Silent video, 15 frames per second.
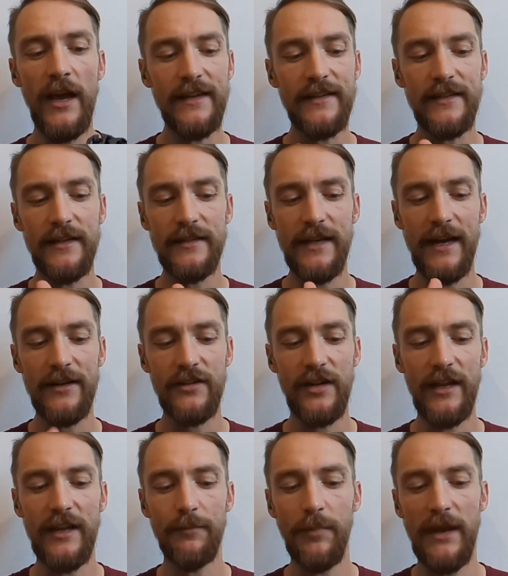This has
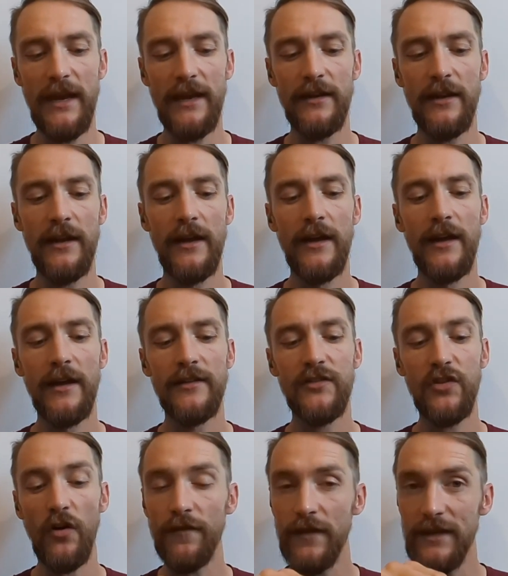actually been
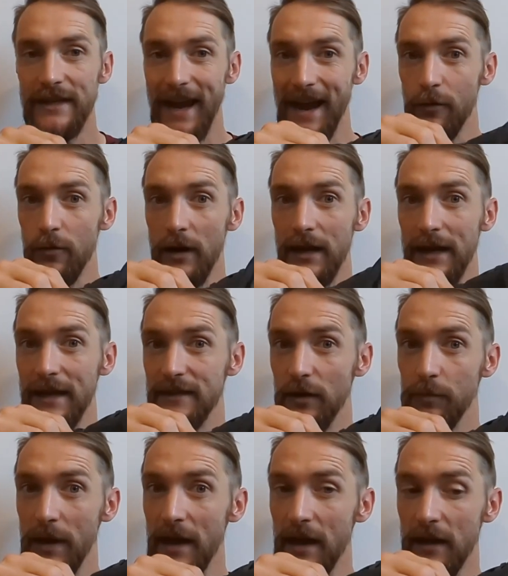softened out a
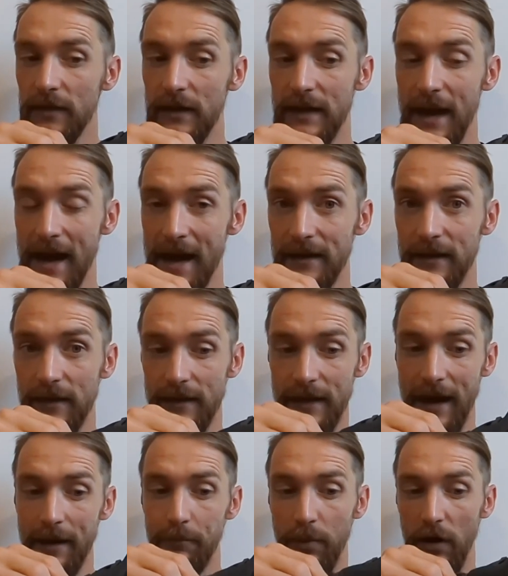little bit in the 9 and the
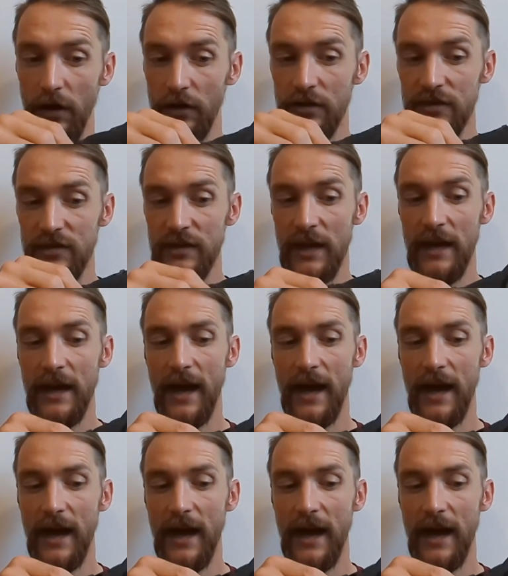9 Plus,